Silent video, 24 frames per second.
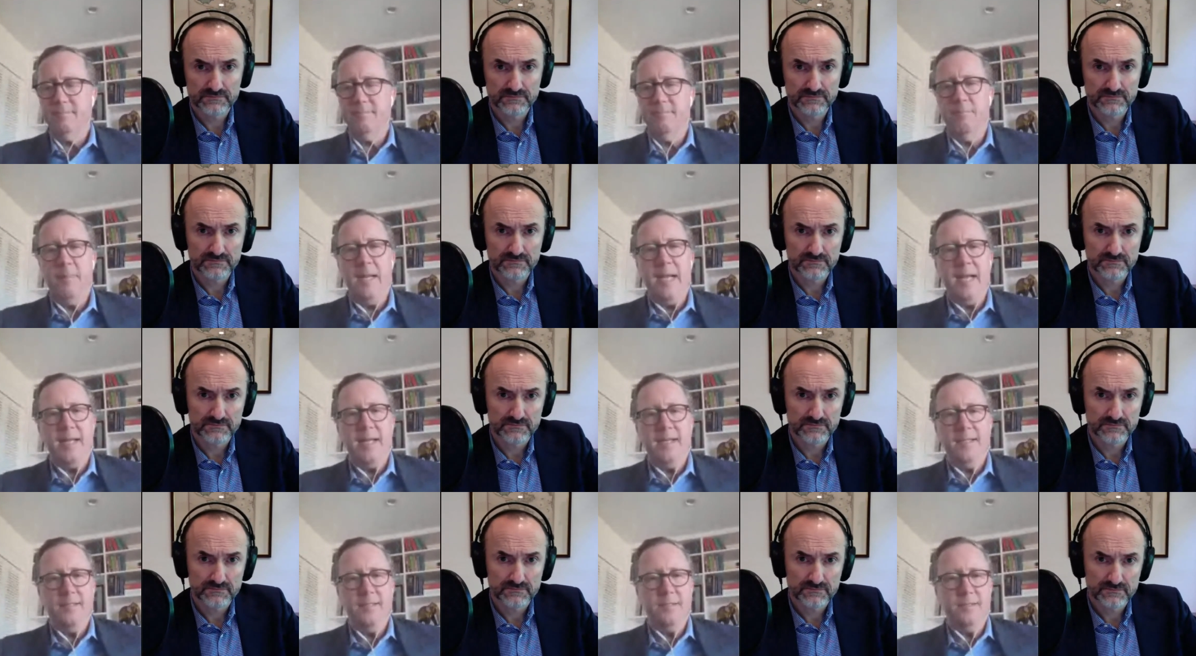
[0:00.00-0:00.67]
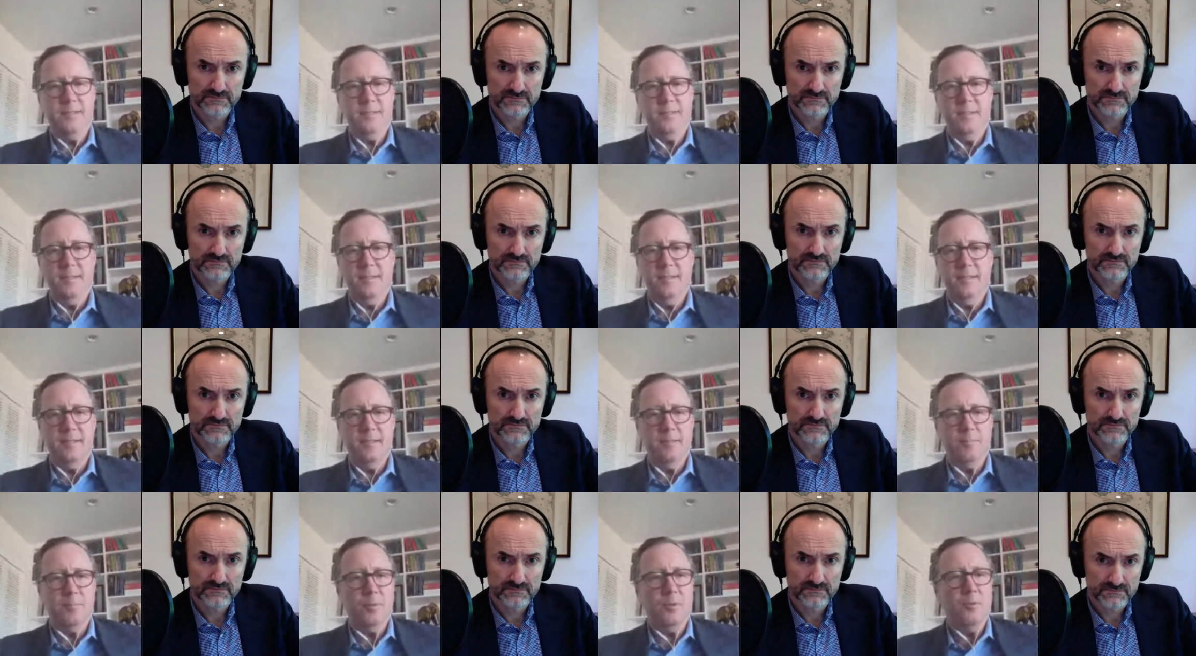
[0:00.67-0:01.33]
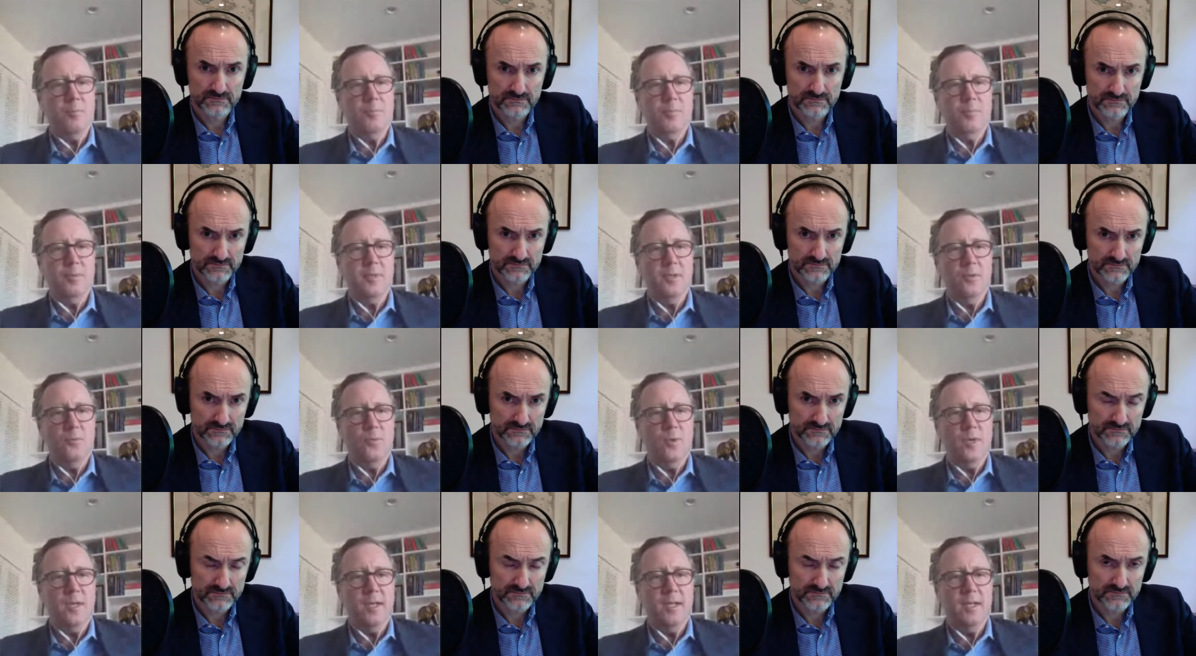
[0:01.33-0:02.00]
Speaker 1: managed in an appropriate
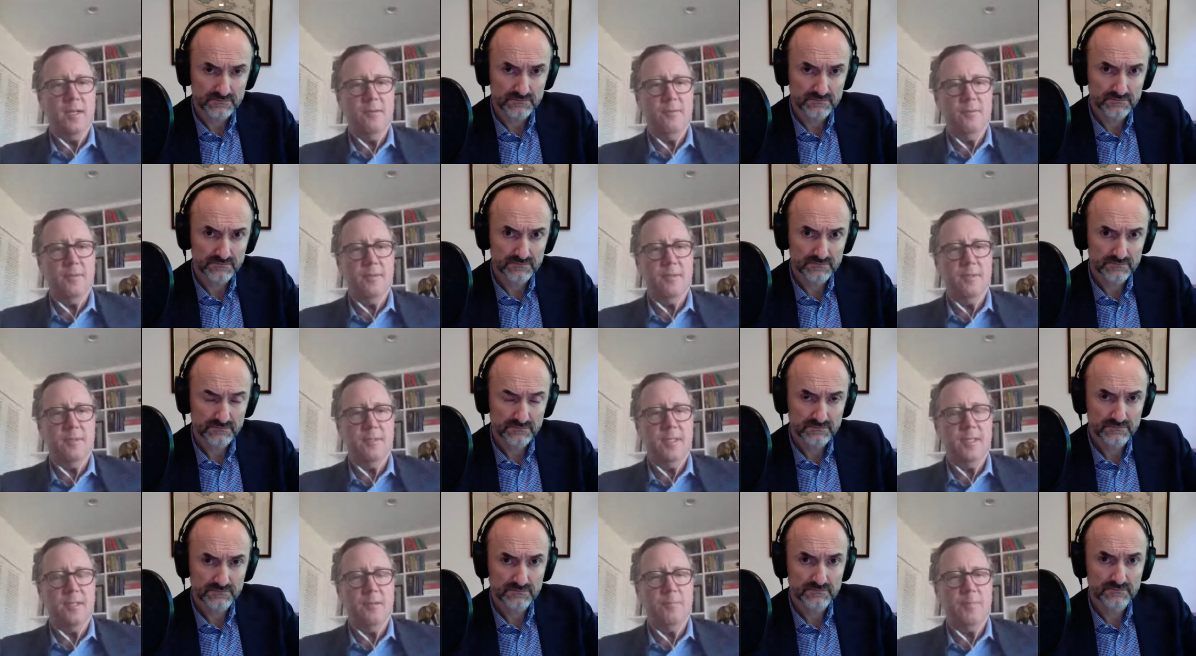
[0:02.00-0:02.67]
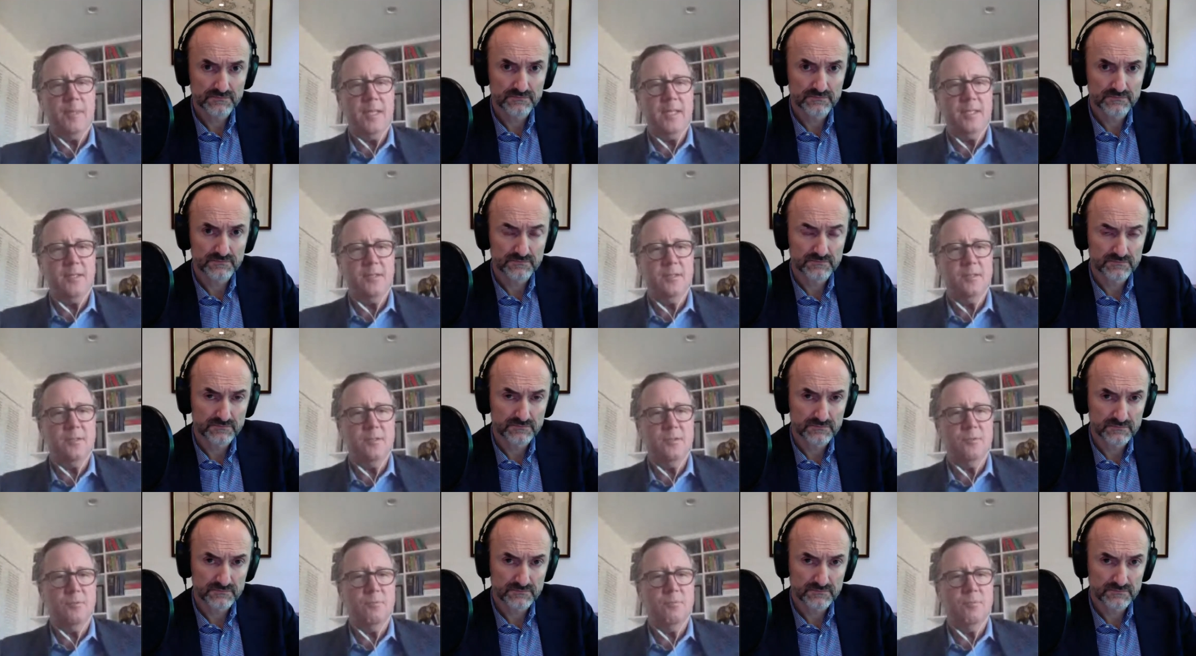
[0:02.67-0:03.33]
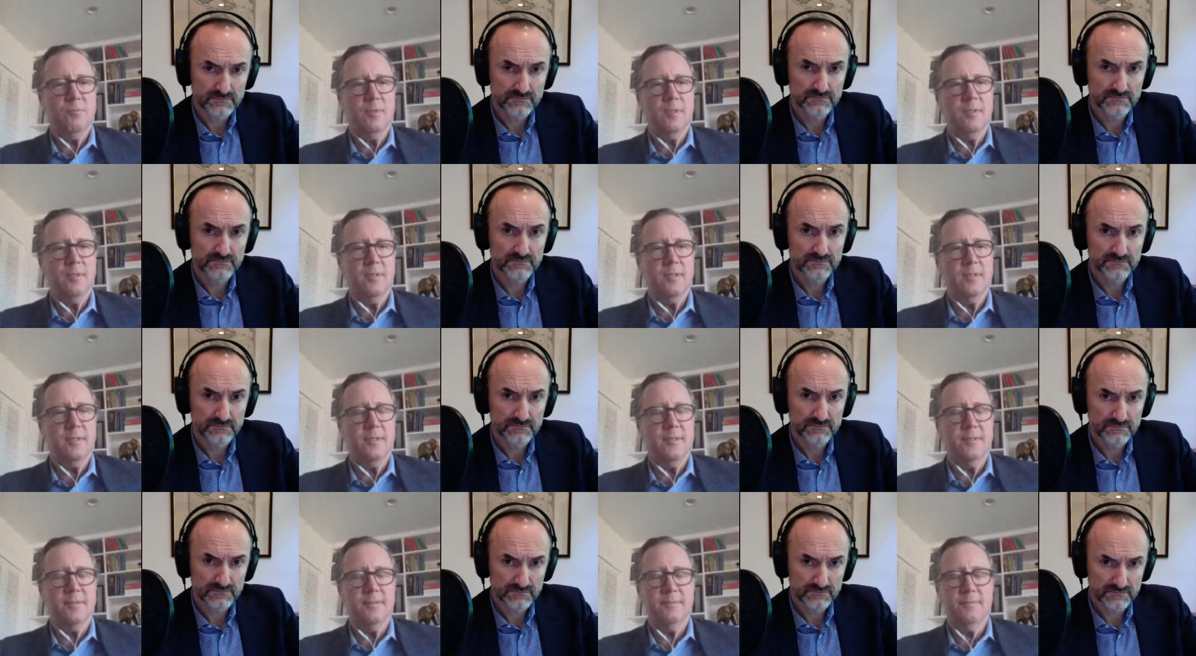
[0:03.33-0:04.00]
way with you know patients who
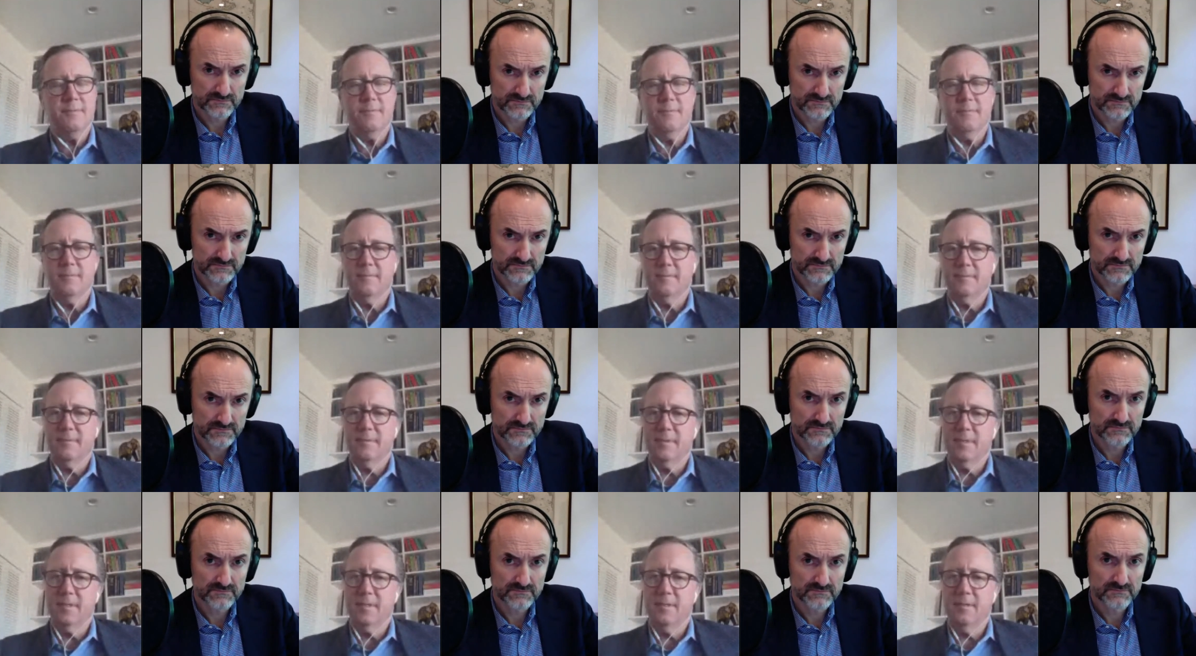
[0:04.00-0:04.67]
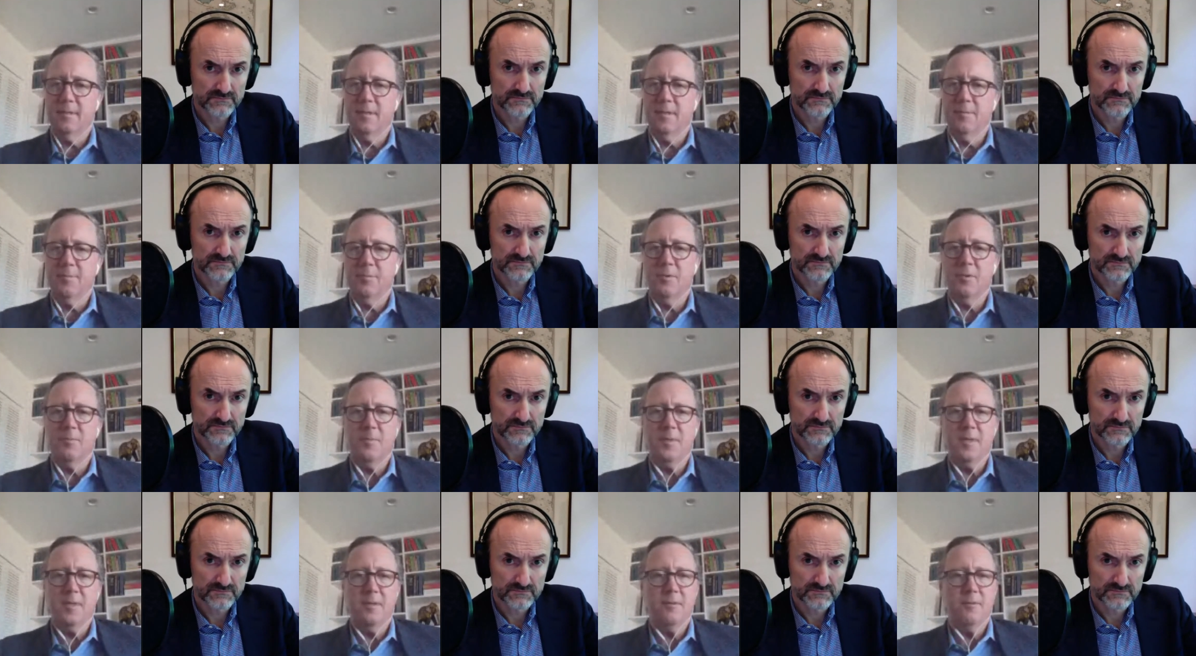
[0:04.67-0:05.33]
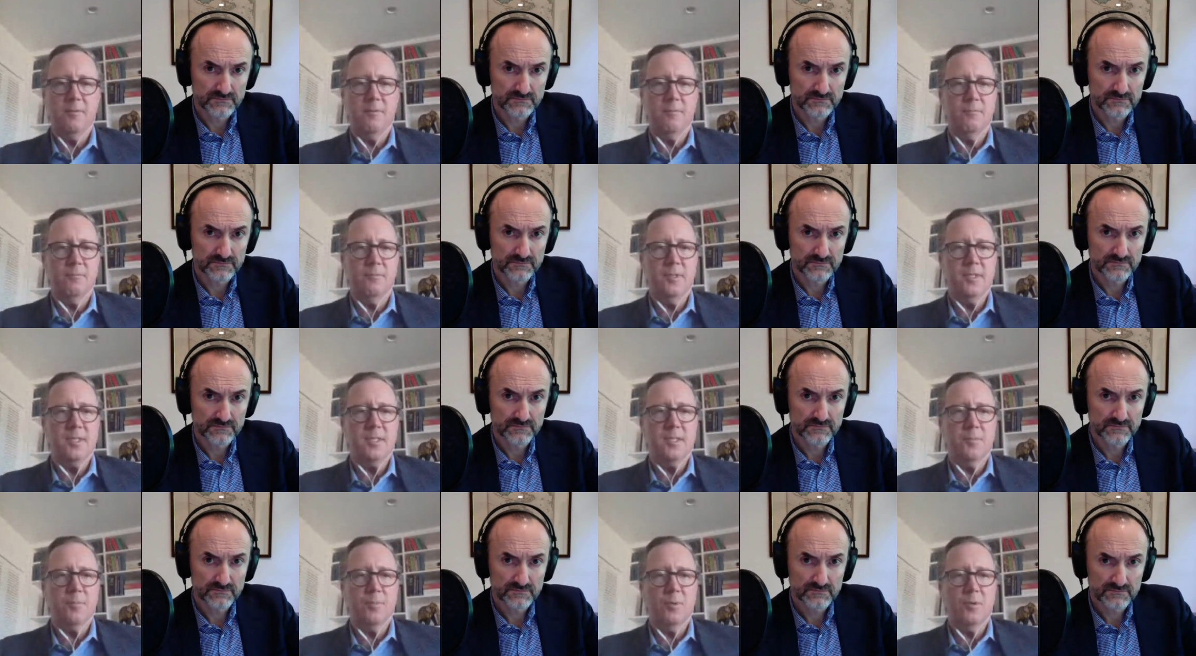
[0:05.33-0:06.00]
uh, are appropriate
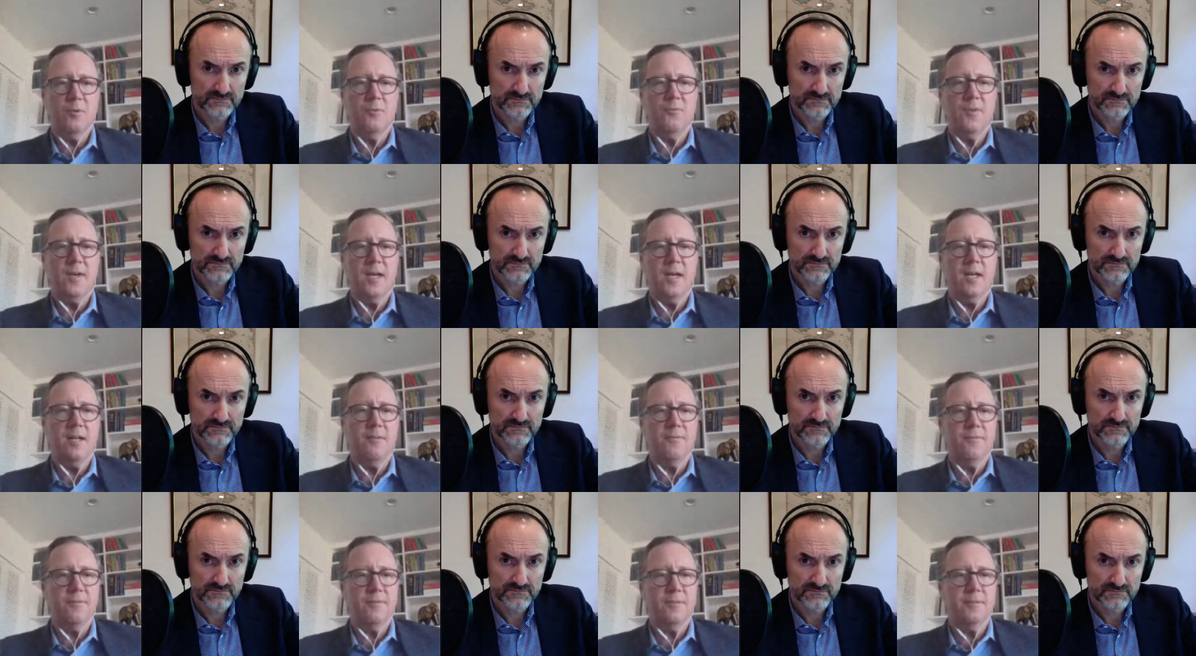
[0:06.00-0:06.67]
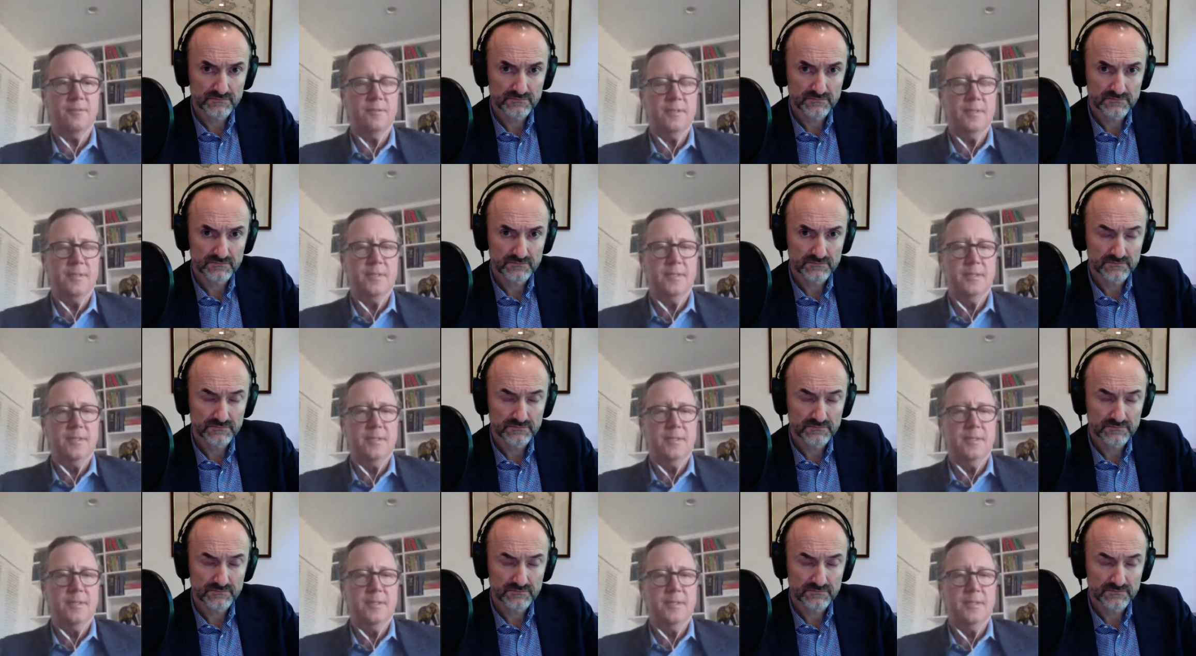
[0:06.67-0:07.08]
risk profile for